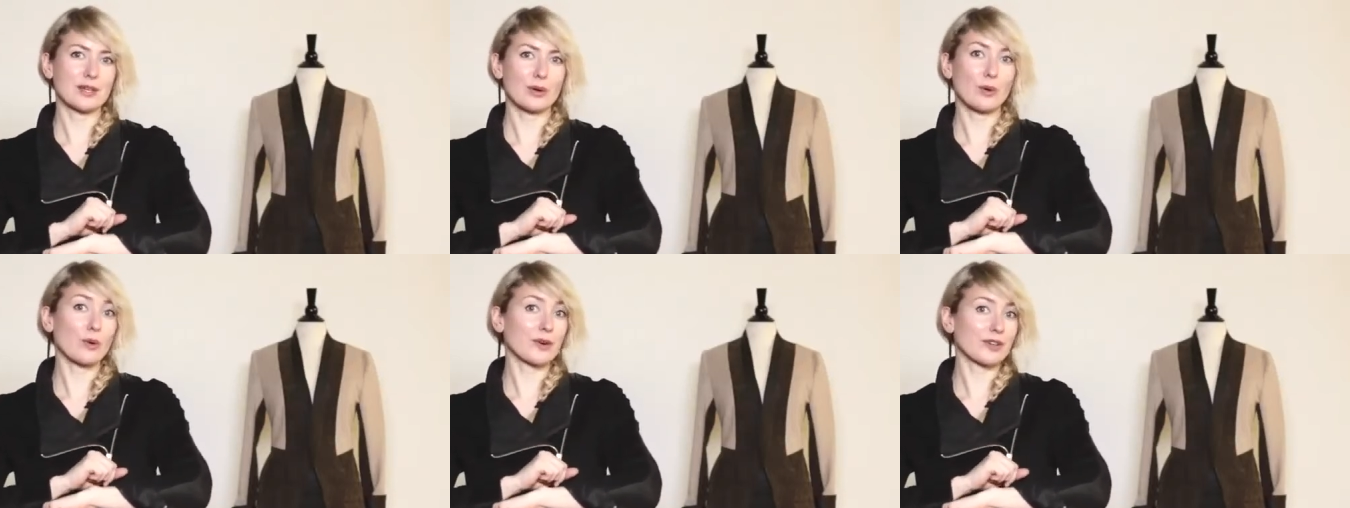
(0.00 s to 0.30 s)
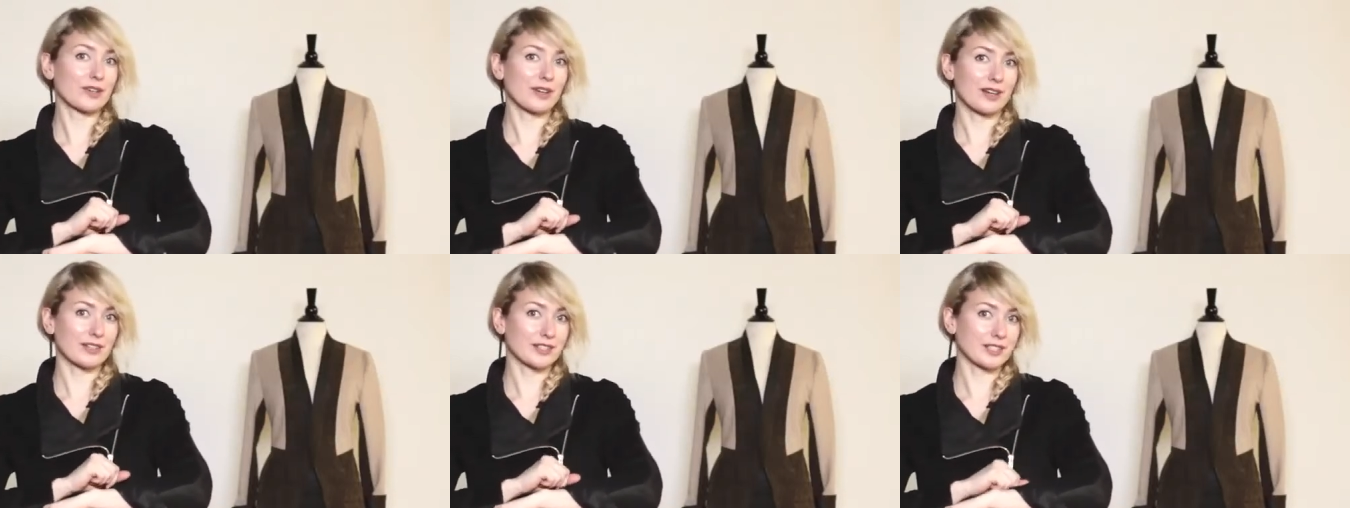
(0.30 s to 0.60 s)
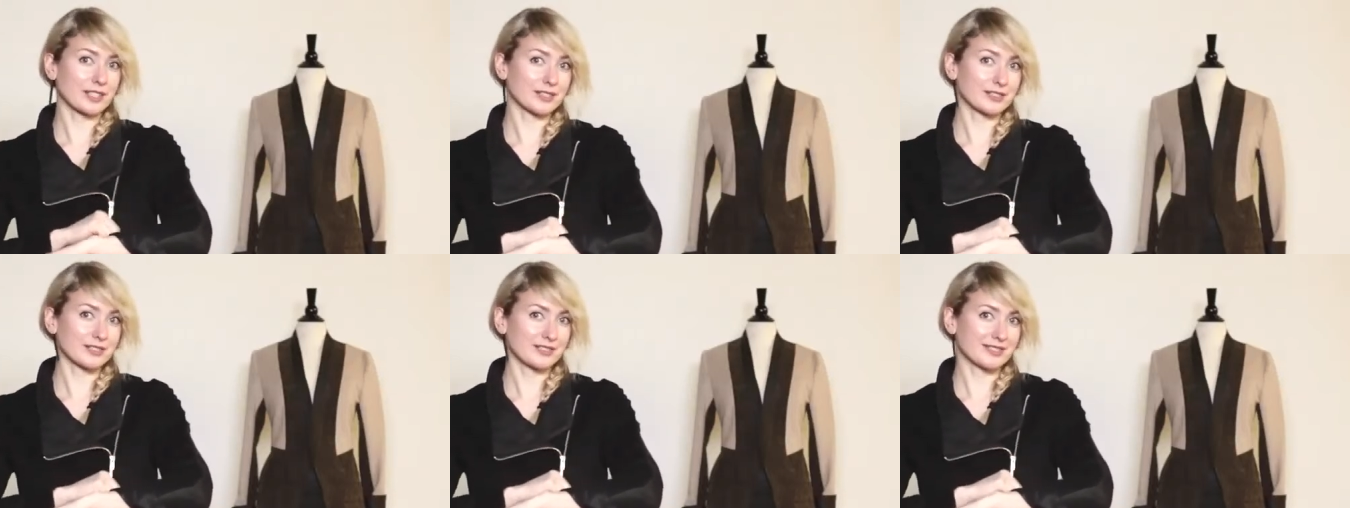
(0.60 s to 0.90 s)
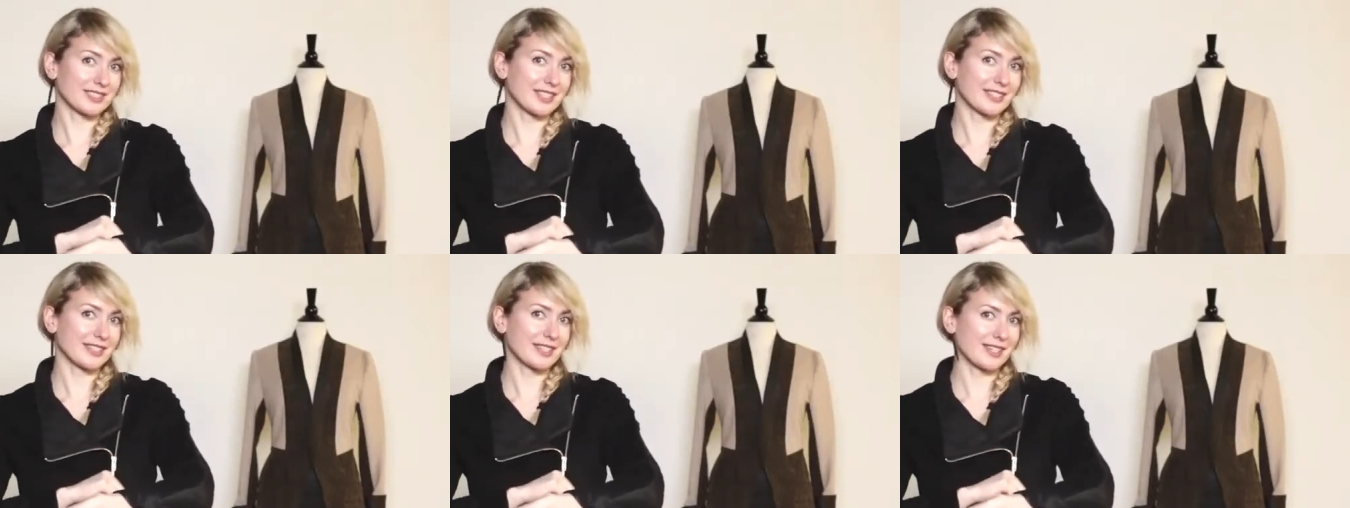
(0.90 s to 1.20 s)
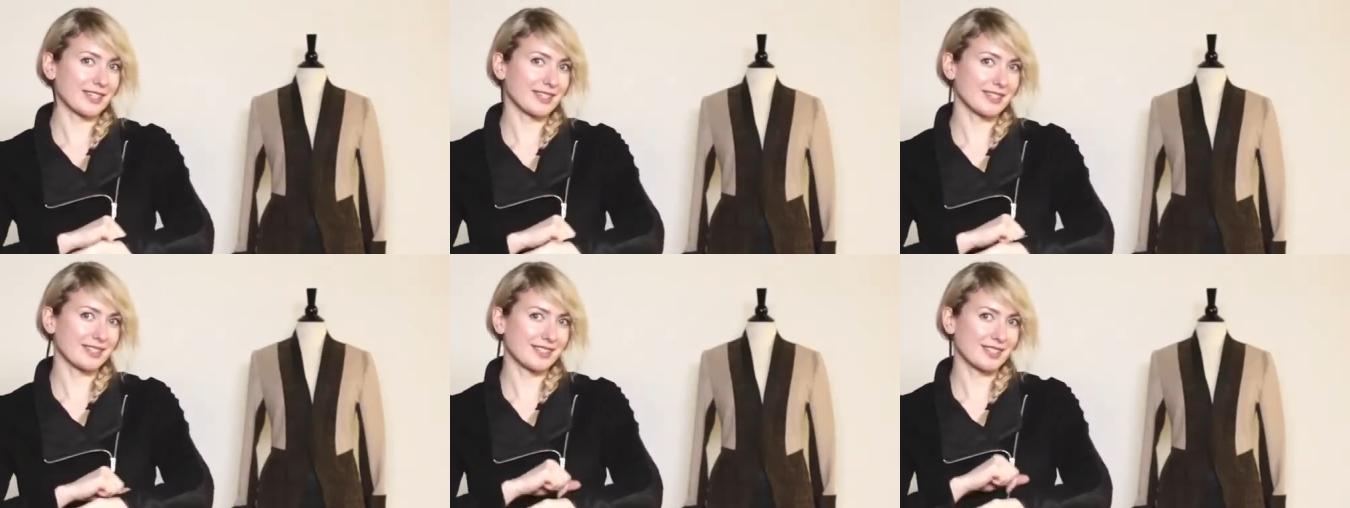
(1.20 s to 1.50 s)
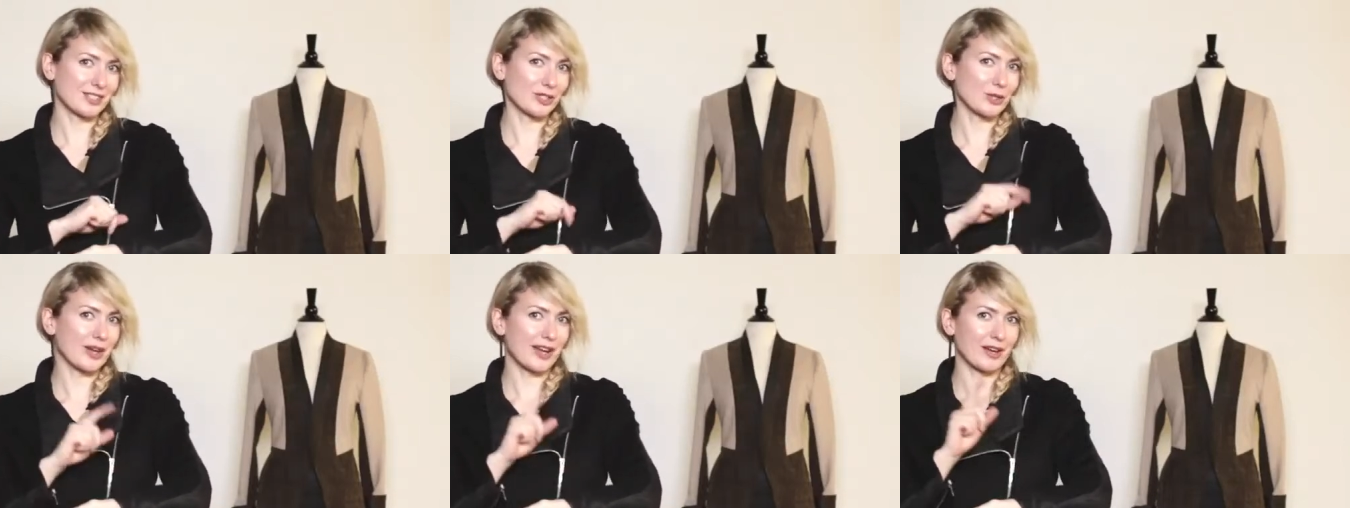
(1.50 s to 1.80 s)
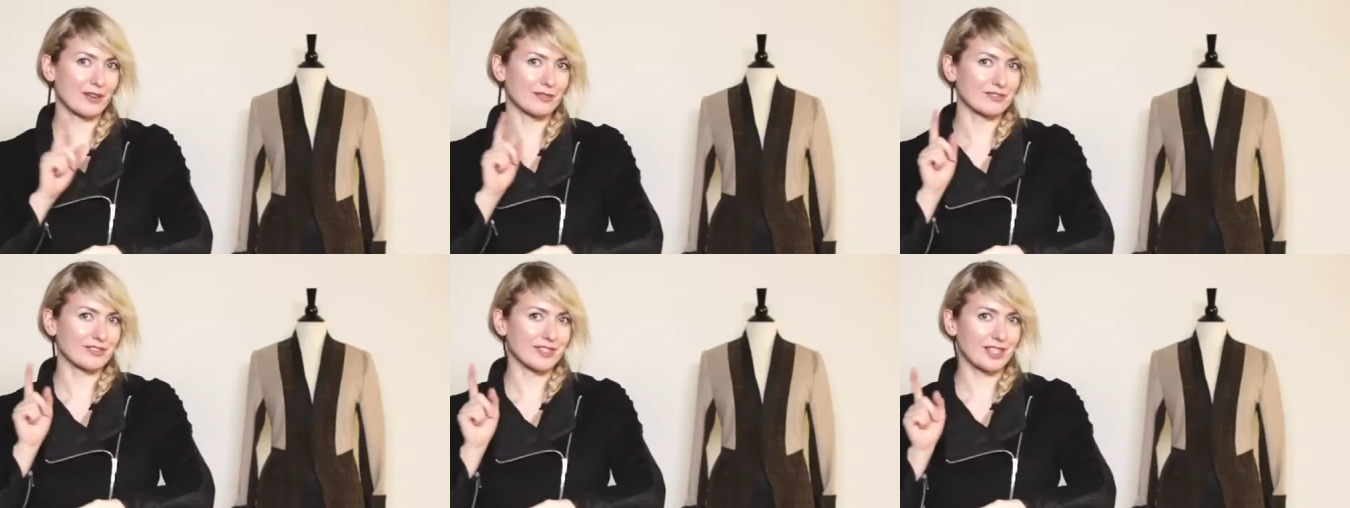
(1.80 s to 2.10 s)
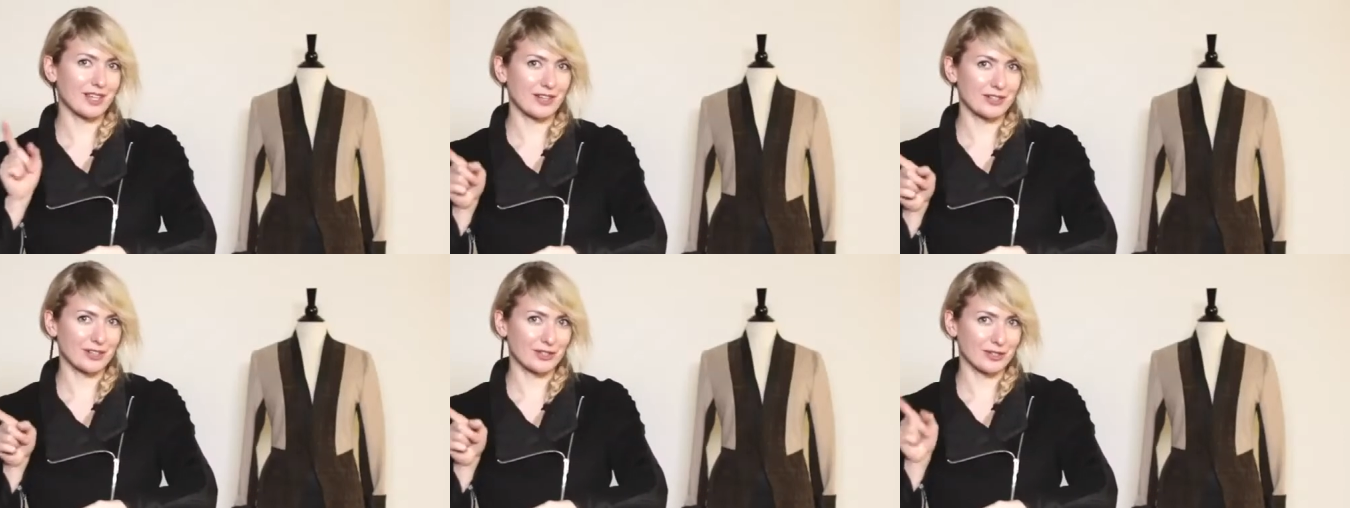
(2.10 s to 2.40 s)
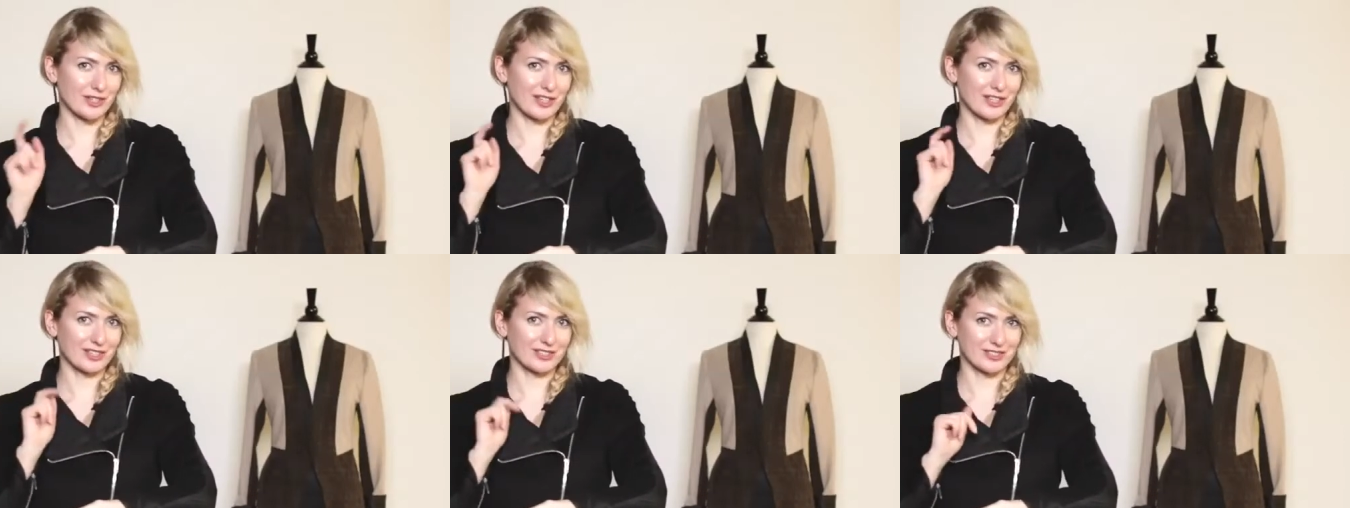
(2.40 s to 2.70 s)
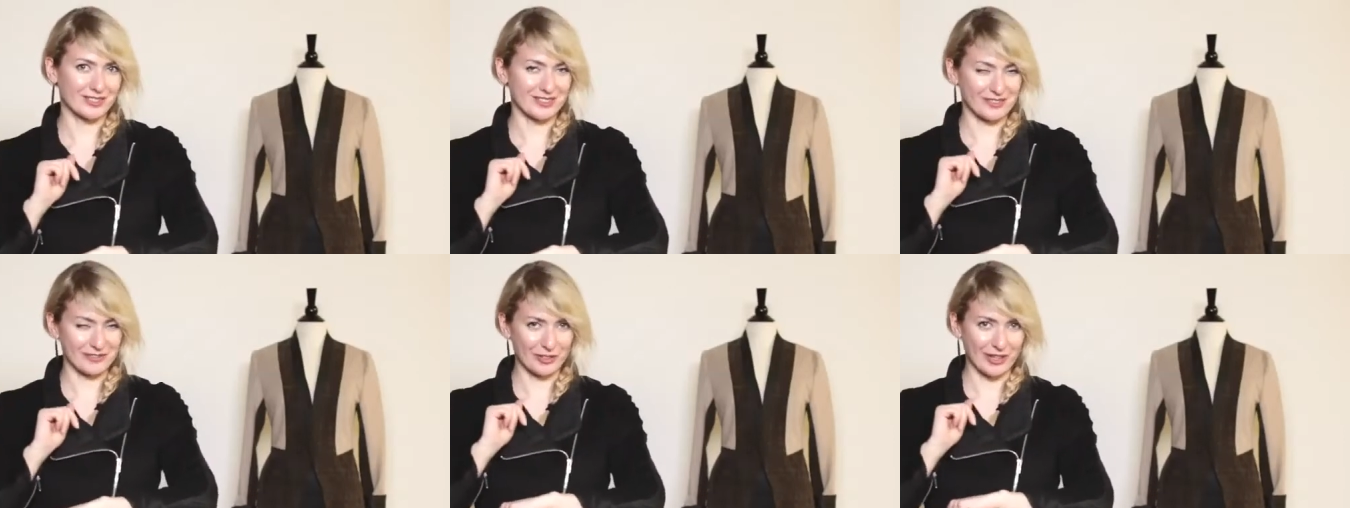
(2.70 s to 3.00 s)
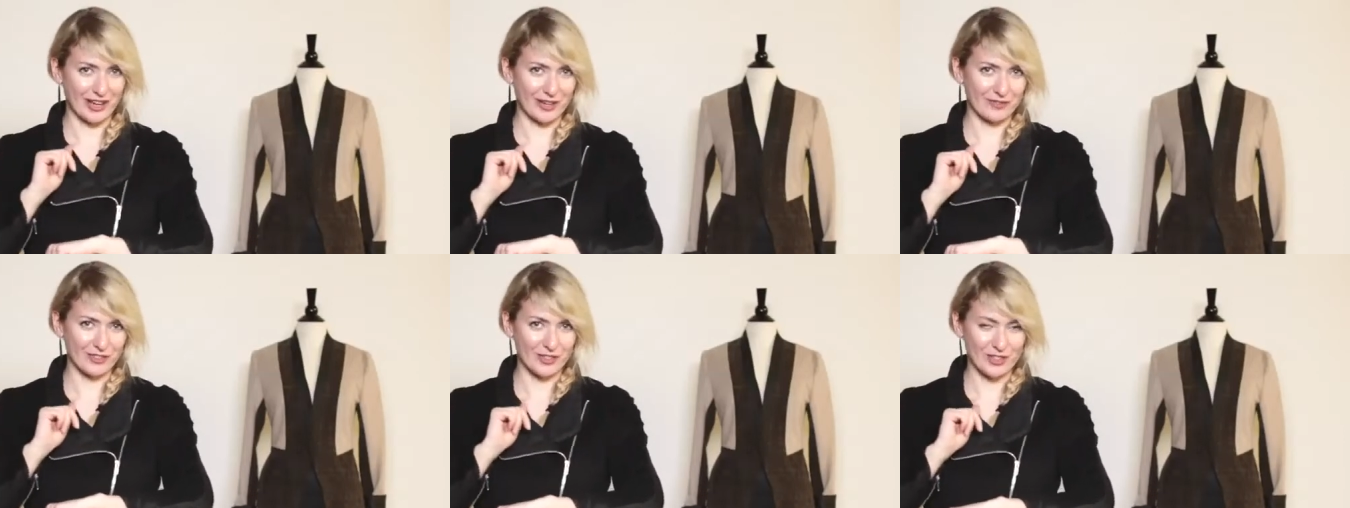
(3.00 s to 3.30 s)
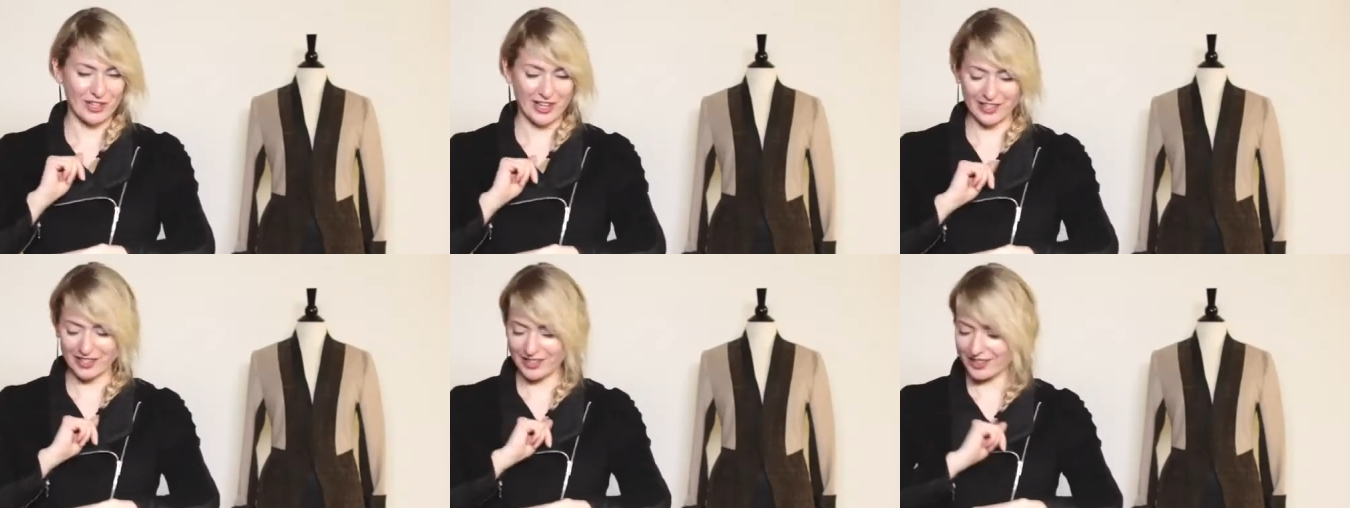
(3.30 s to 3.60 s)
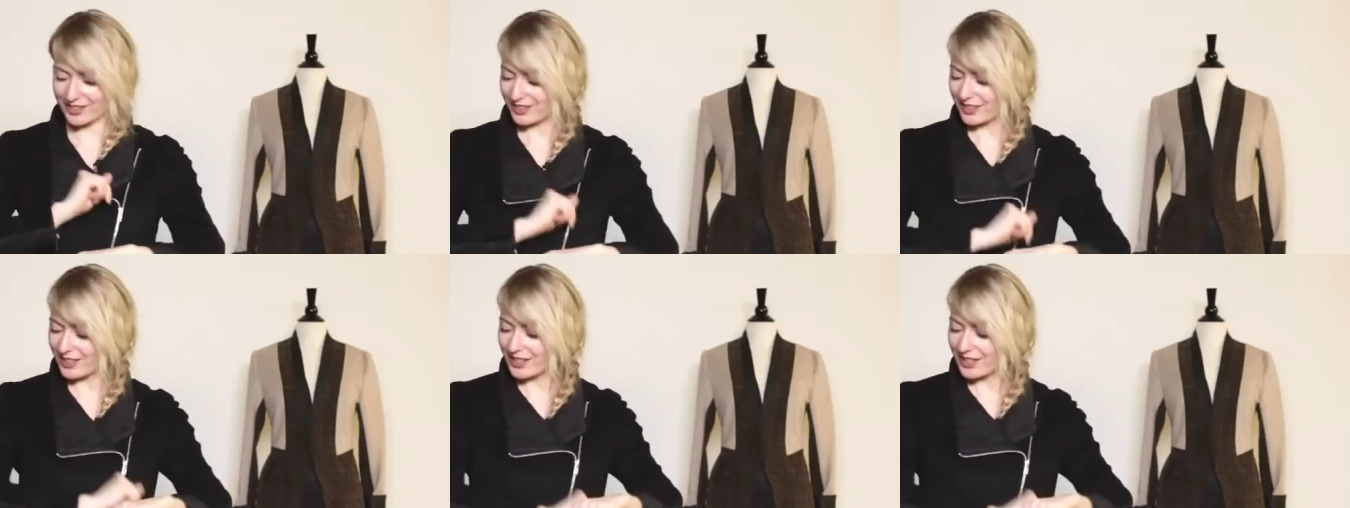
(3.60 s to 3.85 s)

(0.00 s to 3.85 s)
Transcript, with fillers: or color in case you have the other color driving jacket.